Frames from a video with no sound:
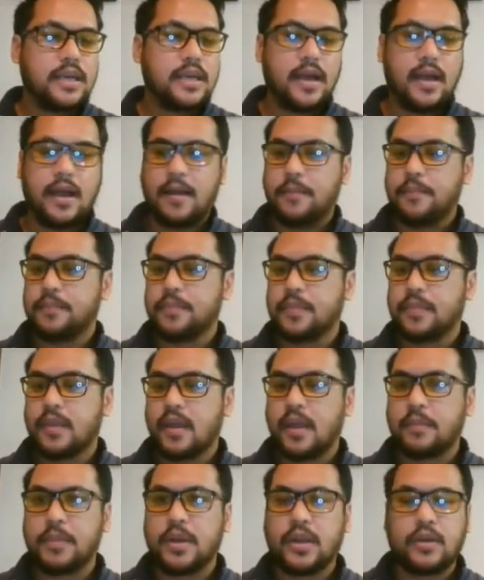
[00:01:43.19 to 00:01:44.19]
Um,
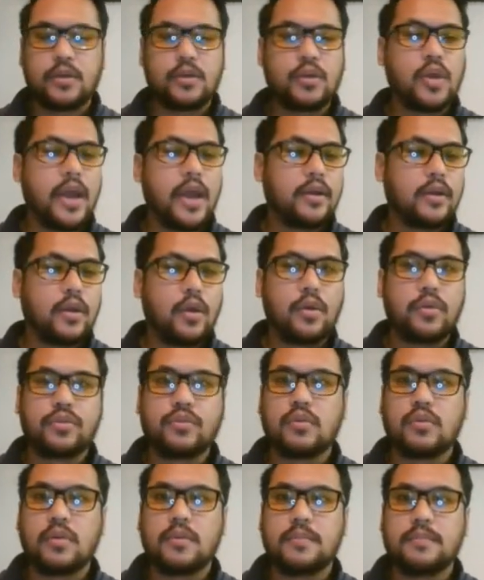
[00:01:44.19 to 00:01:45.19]
I'm going to kind of go
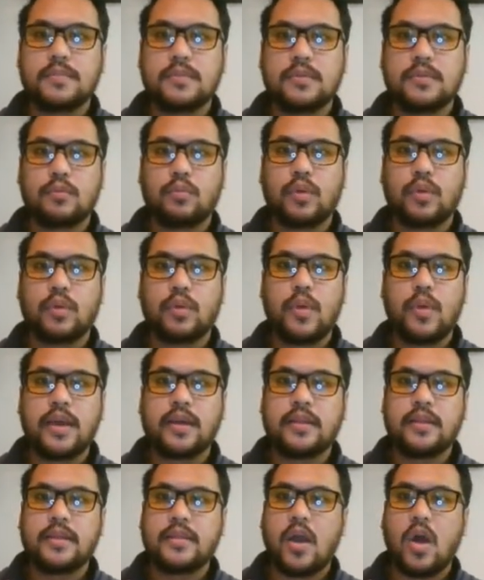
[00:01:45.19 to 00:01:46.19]
through them really
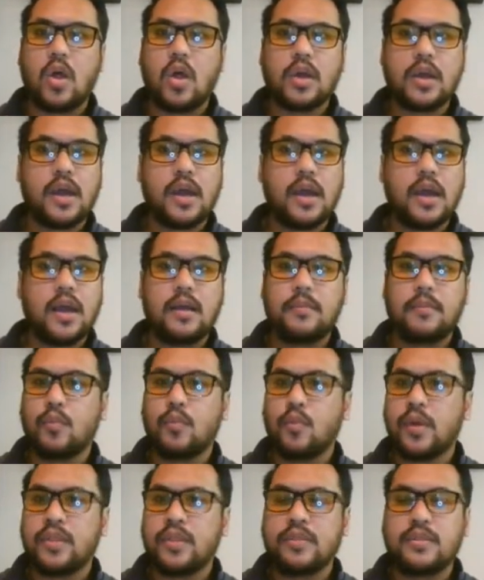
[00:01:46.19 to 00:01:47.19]
quickly. They all come
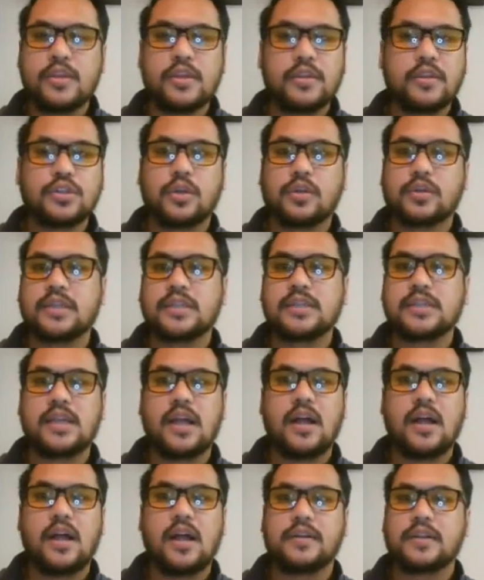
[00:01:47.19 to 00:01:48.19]
with the Jolt
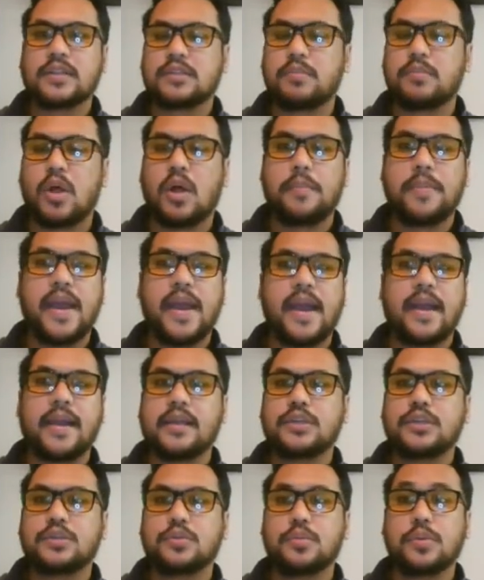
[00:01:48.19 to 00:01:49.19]
itself in a small
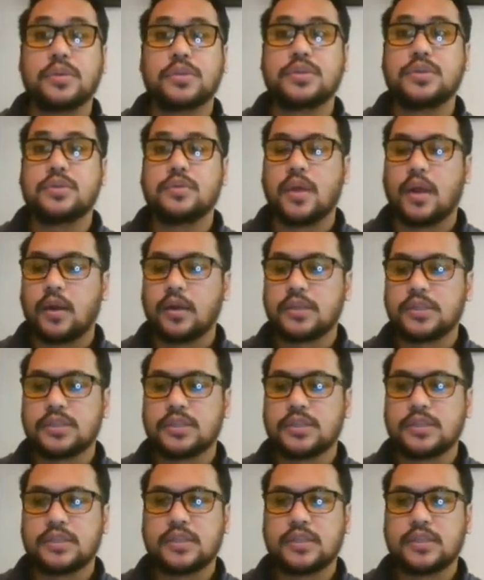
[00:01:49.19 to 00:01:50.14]
package with two darts